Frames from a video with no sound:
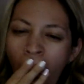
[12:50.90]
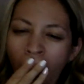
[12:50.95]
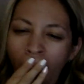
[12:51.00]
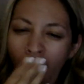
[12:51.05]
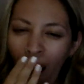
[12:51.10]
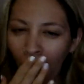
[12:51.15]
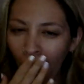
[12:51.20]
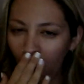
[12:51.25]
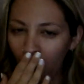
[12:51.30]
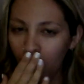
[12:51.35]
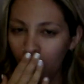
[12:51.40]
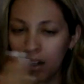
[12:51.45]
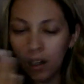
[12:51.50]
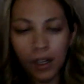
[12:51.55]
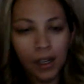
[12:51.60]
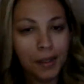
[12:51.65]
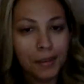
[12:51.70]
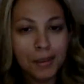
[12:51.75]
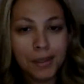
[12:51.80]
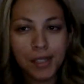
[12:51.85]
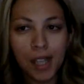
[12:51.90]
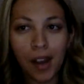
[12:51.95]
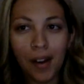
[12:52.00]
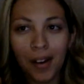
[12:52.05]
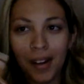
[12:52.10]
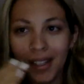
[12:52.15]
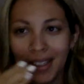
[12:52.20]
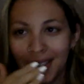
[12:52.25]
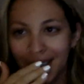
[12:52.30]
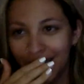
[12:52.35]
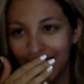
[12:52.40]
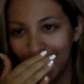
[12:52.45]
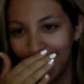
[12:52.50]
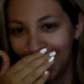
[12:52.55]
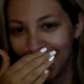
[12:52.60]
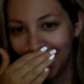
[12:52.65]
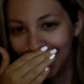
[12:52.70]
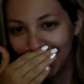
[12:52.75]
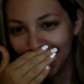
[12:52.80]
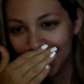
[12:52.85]
Oh, I'm sorry.
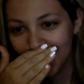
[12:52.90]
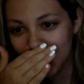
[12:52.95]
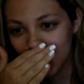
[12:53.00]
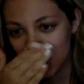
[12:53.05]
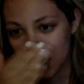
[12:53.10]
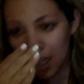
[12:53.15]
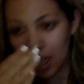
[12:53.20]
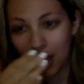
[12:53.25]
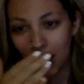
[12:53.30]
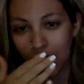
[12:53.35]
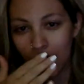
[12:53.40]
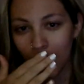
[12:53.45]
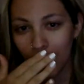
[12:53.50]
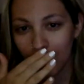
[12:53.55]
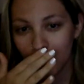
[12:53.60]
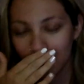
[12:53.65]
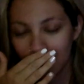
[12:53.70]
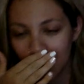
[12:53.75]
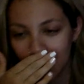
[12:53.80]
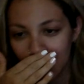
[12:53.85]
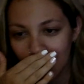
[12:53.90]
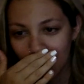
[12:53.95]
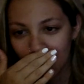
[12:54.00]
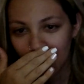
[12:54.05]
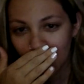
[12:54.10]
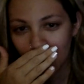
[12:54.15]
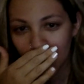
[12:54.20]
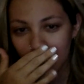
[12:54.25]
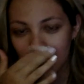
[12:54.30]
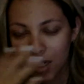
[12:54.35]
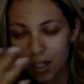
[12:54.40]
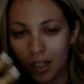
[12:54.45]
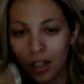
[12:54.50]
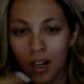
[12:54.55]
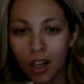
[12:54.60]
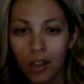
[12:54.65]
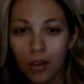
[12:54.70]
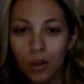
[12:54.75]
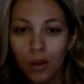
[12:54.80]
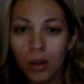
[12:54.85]
It's 10 o'clock. That's how you know it's 10
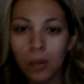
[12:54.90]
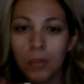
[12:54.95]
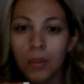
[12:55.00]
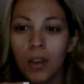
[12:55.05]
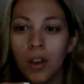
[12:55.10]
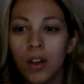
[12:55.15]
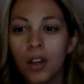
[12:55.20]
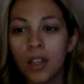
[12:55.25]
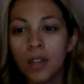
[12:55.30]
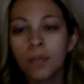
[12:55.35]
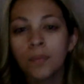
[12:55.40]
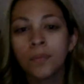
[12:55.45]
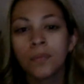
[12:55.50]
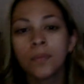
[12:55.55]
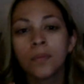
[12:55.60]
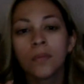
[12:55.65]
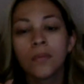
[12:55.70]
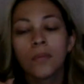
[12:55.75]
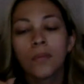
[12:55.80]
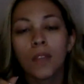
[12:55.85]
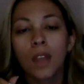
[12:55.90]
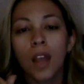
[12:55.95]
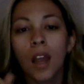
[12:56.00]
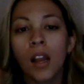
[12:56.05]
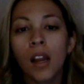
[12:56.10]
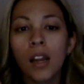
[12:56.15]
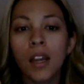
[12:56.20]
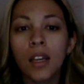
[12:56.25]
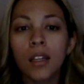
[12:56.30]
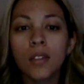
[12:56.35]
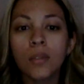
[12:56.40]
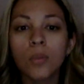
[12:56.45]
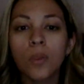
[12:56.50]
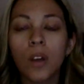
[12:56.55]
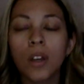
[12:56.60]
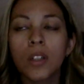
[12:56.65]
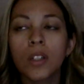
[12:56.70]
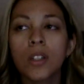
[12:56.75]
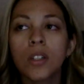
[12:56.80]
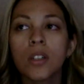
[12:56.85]
o'clock when I'm yawning. I liked
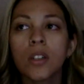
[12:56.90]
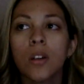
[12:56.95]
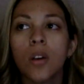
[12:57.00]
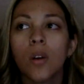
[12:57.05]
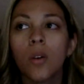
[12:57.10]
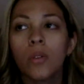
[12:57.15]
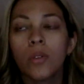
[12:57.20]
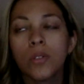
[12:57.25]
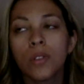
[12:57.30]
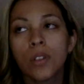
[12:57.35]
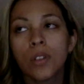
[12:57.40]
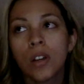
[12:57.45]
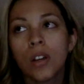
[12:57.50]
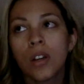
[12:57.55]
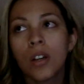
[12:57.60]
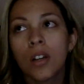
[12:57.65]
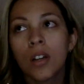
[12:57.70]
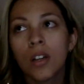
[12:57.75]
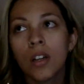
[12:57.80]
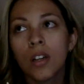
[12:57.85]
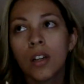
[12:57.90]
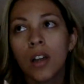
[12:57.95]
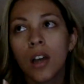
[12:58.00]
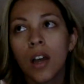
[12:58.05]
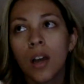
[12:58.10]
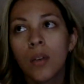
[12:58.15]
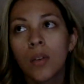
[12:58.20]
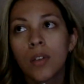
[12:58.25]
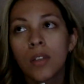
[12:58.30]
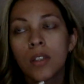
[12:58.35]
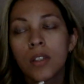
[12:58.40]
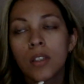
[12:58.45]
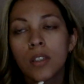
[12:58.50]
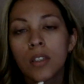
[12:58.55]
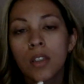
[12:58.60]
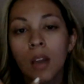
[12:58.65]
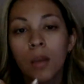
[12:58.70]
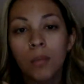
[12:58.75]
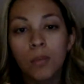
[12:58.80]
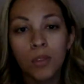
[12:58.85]
watching Ozark.
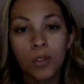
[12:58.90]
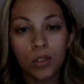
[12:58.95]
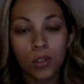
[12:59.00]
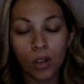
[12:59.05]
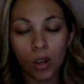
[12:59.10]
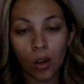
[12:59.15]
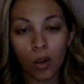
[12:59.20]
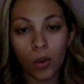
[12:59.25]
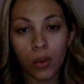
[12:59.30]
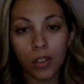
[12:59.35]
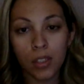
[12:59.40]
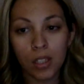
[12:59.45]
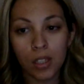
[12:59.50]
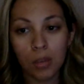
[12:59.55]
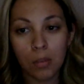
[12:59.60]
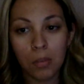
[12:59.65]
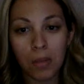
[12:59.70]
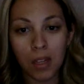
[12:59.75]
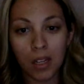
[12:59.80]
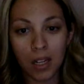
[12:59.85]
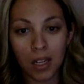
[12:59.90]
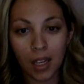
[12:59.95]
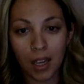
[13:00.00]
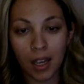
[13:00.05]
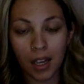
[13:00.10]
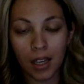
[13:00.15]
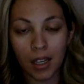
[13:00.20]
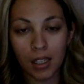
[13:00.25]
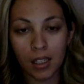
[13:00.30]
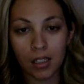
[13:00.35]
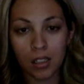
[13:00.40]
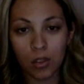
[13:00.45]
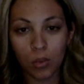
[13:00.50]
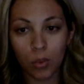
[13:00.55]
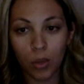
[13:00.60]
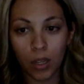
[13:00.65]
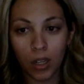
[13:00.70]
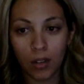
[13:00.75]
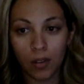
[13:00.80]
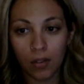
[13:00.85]
I'm so into Money Heist,
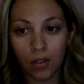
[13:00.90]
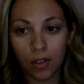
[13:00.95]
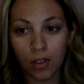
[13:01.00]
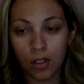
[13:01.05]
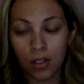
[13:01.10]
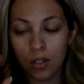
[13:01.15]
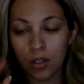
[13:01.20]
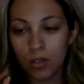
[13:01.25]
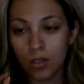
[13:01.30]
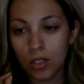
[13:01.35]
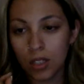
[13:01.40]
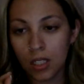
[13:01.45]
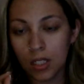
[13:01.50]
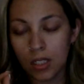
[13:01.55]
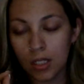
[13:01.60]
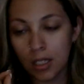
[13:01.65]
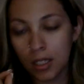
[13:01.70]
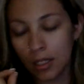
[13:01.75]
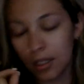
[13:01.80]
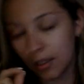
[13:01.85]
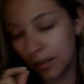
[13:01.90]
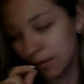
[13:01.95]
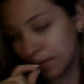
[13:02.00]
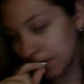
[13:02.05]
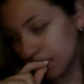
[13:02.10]
waiting for the new season.